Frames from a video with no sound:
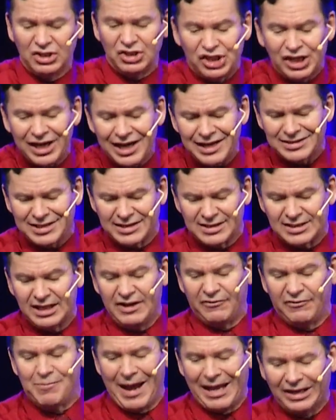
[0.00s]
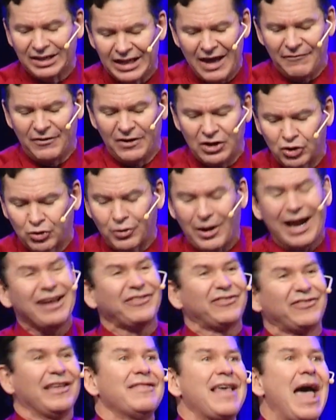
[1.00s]
Jesus lived by love and
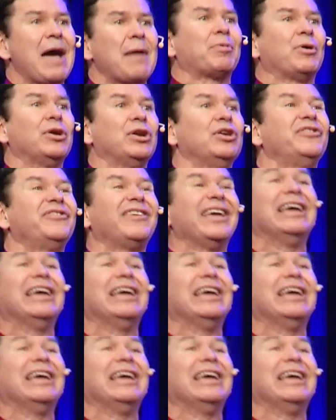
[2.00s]
grace, and that produced